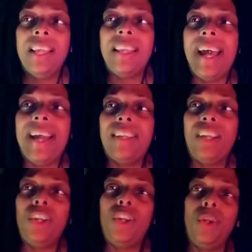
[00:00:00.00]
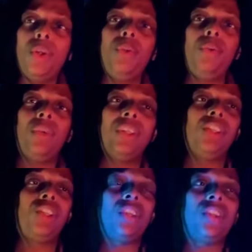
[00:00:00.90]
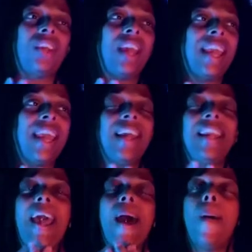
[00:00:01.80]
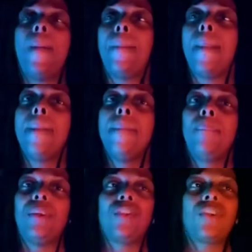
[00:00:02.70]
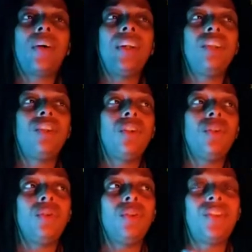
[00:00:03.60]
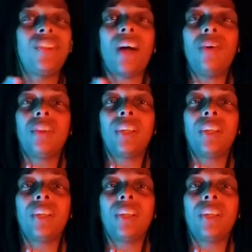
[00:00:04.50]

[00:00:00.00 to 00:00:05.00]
that you just can't help but starting to sound